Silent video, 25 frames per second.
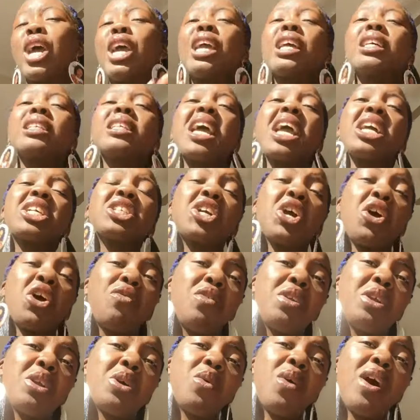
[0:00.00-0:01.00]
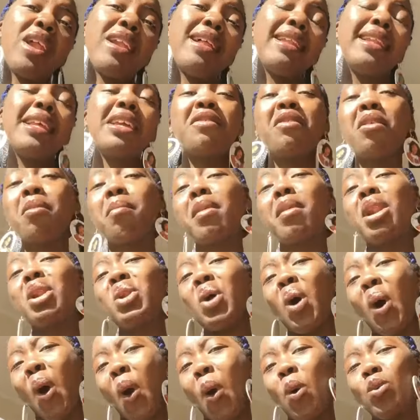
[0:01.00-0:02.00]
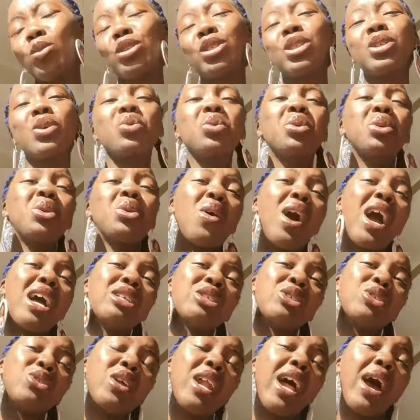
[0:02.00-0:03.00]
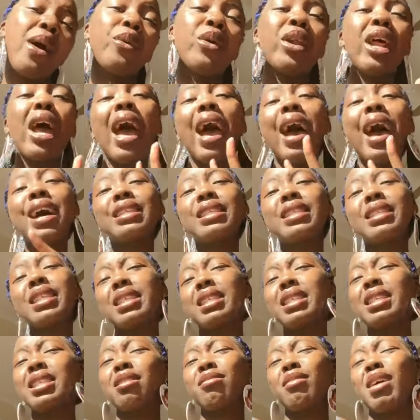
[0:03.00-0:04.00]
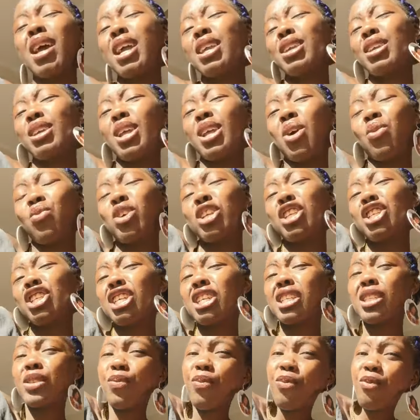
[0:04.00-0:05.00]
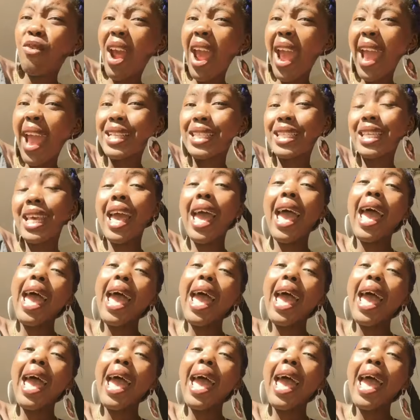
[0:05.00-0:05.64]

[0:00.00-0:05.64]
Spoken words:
His ex-girlfriend don't want to leave him alone. So, you know, I just thought I would assist him. You know, we're just friends.